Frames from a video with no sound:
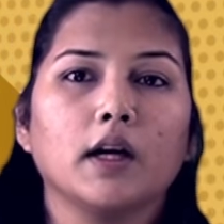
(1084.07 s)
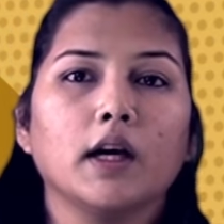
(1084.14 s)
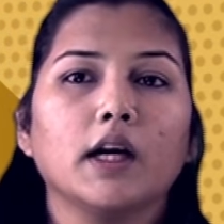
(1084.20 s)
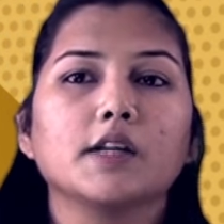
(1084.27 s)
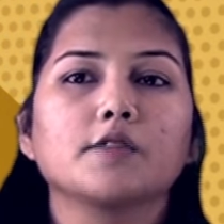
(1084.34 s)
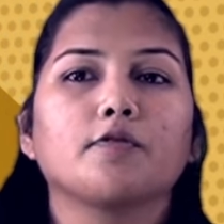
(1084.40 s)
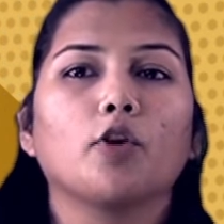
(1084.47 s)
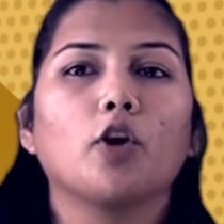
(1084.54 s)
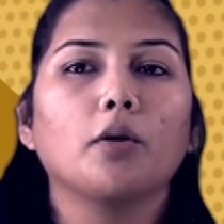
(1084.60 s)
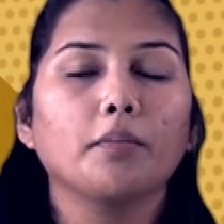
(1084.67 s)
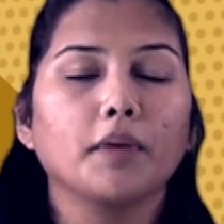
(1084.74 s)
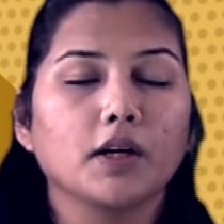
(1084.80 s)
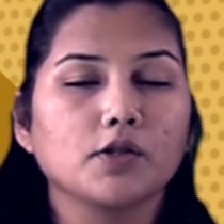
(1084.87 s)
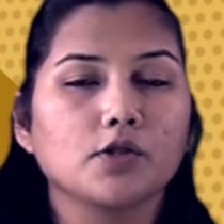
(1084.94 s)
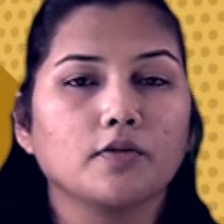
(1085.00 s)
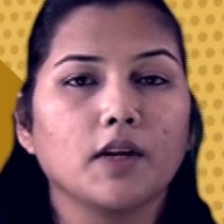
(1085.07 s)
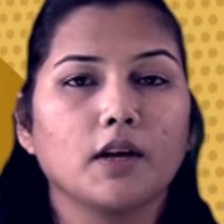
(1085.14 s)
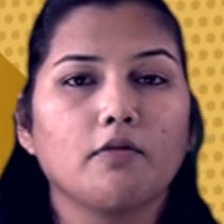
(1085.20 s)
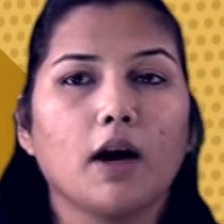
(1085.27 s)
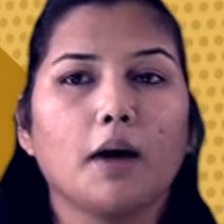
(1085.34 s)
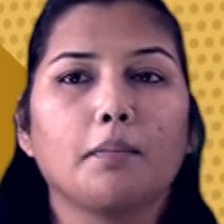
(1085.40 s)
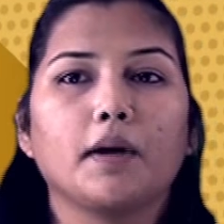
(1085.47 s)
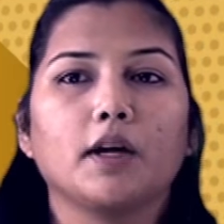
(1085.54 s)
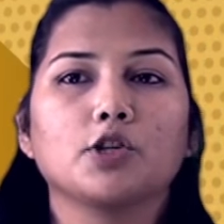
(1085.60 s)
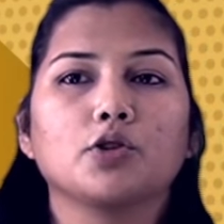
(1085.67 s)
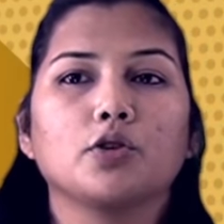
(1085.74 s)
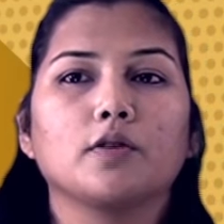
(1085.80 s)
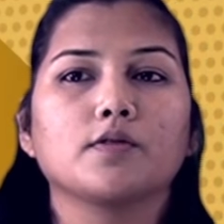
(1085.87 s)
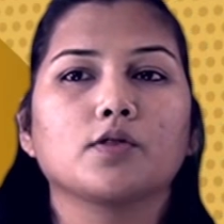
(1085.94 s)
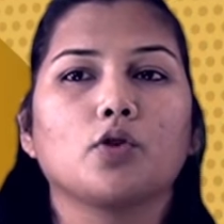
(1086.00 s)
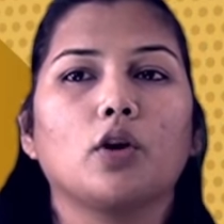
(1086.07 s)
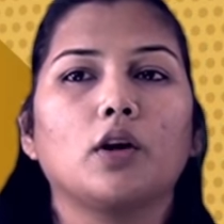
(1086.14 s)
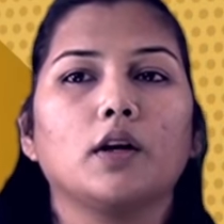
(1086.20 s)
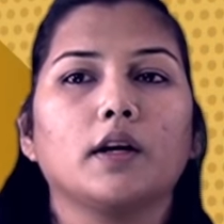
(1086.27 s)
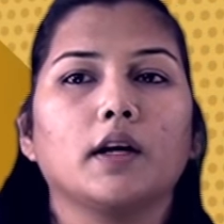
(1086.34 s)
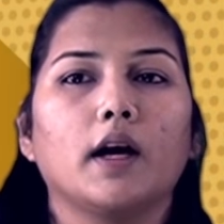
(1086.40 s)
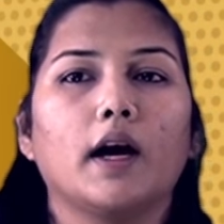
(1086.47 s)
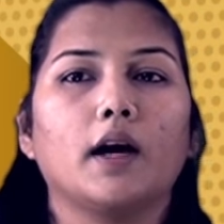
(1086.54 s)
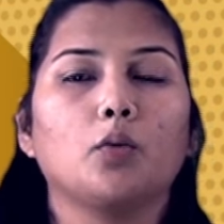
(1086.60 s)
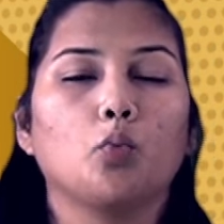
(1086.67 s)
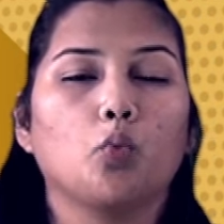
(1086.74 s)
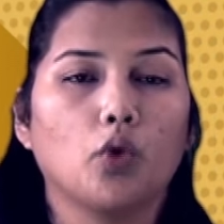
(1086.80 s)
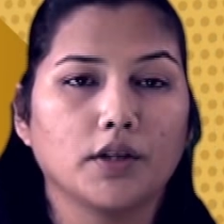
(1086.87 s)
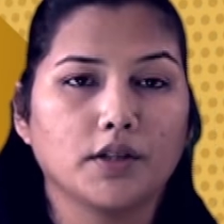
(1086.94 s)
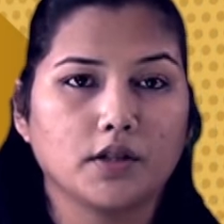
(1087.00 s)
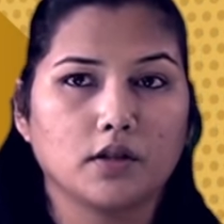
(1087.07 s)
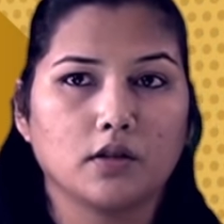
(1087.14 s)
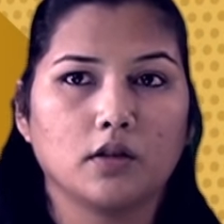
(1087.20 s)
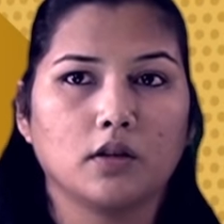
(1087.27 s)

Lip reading: It is formed because of the evaporation of salt and water.